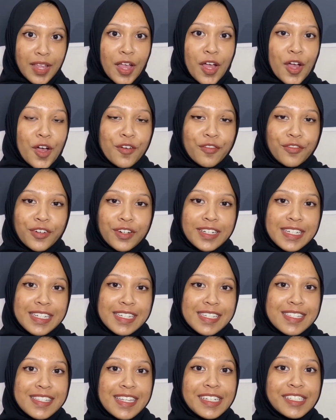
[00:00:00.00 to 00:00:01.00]
For the
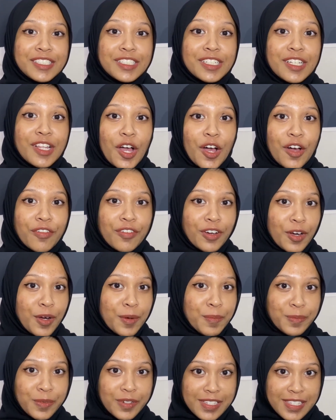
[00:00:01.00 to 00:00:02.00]
essential of
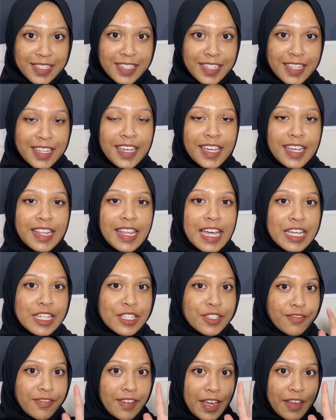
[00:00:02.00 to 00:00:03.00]
composting, it has
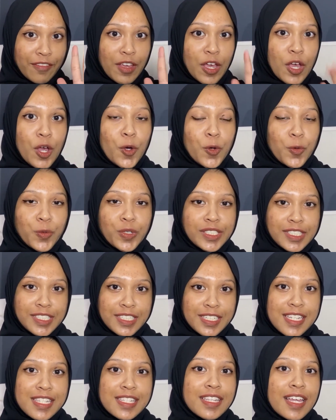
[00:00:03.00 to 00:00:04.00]
5, which
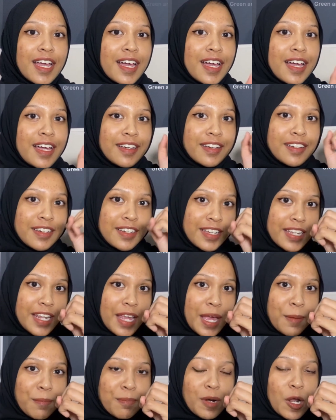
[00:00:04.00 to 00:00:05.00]
is green and
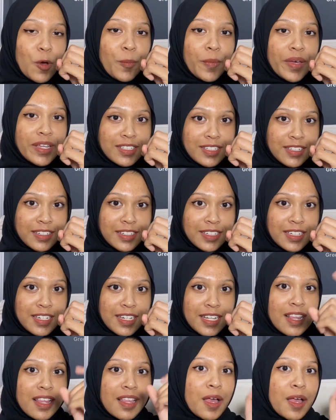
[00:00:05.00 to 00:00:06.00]
brown material,
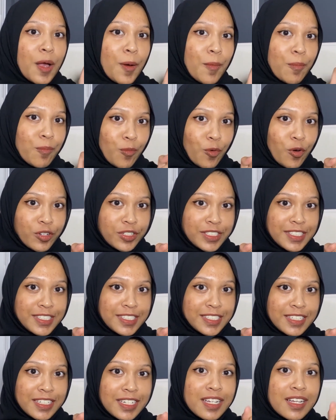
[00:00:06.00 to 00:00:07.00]

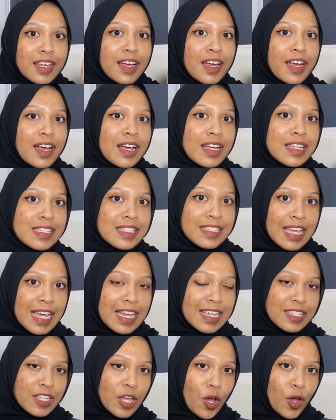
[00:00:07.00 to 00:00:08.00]
moisture, size
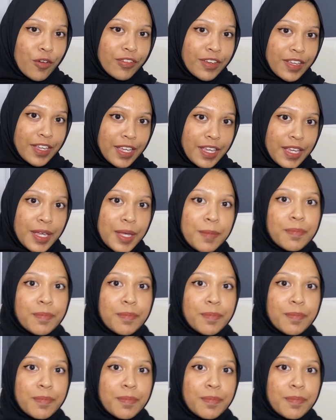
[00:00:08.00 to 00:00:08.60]
of heap,